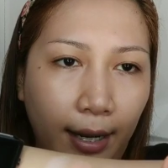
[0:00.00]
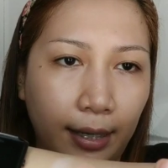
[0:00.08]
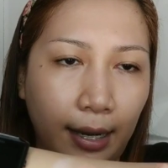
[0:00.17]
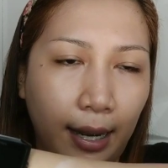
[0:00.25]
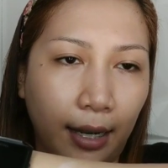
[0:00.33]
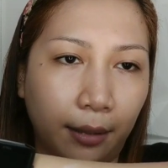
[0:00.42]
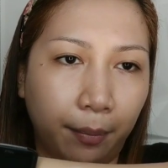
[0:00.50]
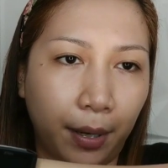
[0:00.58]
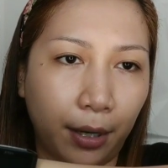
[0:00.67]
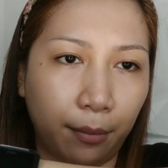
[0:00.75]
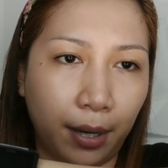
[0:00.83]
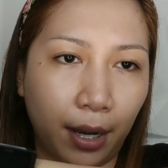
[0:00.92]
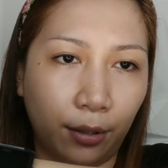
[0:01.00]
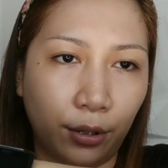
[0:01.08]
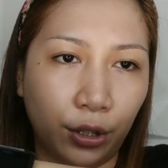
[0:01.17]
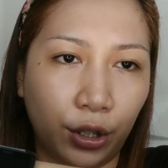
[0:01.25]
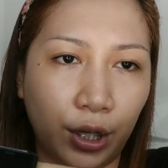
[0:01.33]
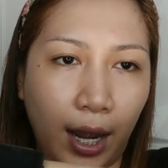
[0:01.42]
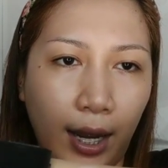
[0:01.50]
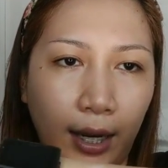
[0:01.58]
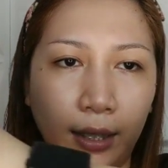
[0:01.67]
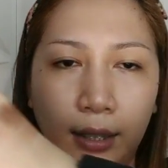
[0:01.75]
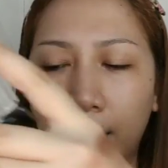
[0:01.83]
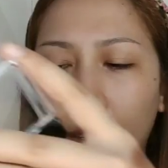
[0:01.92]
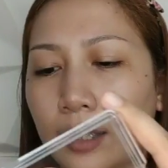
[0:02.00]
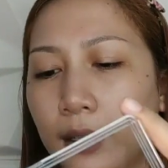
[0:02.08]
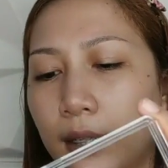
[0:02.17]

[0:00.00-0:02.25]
Ayan. Pero meron siyang